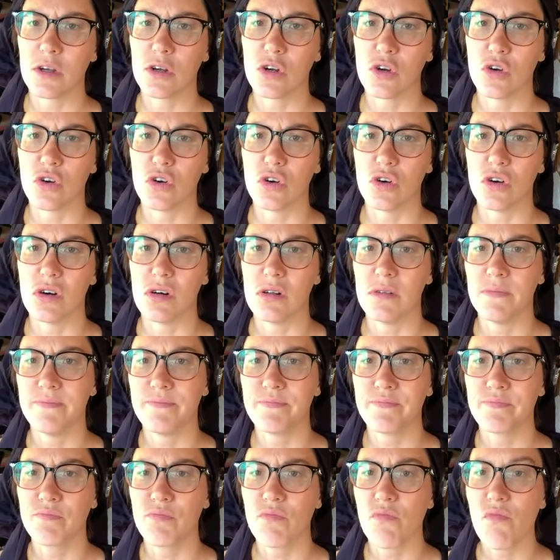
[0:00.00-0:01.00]
girl.
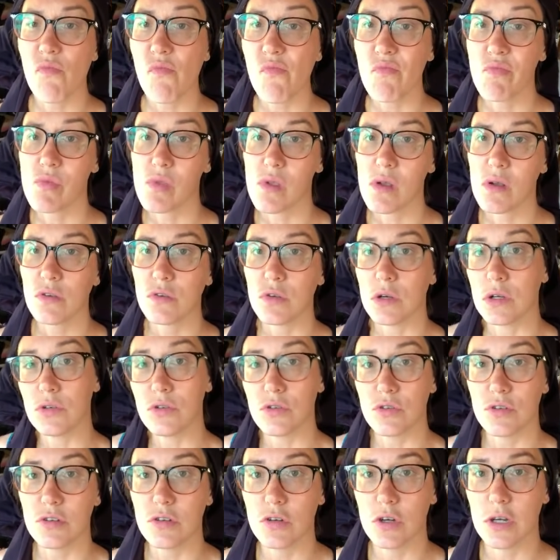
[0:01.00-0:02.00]
So I
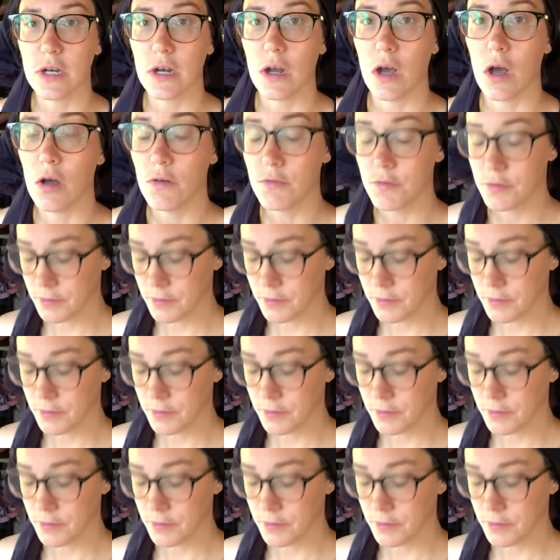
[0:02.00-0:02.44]
just took it off.